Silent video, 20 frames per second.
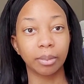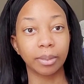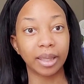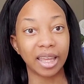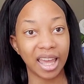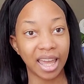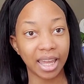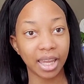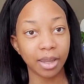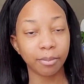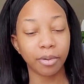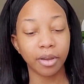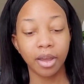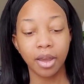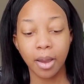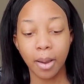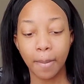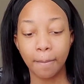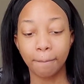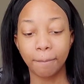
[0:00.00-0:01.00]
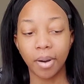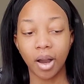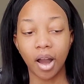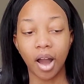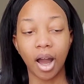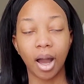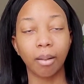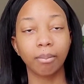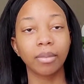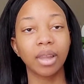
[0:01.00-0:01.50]
cape, but
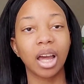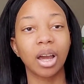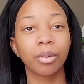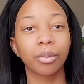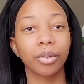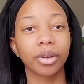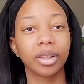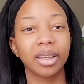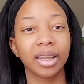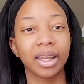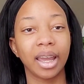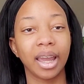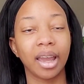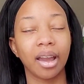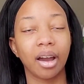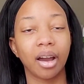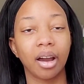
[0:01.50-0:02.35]
I'm not really a